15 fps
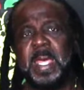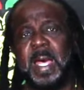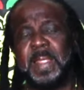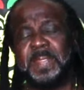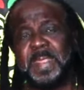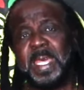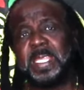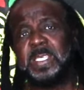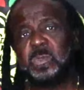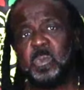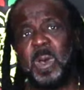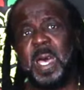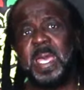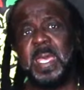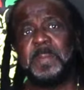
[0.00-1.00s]
And that is
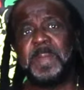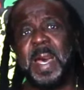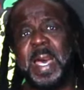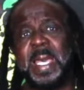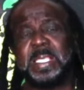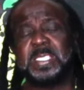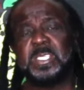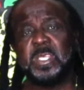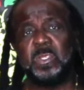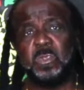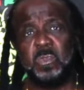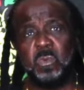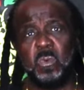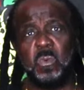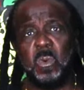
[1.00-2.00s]
why I'm
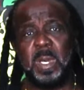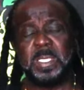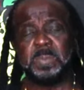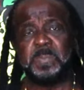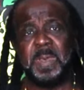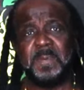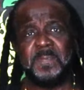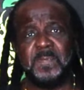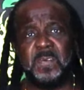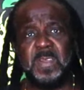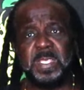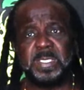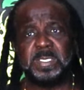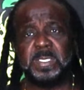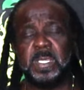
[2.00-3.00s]
asking you, as my
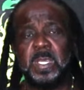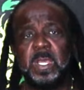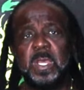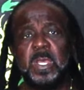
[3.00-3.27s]
friends,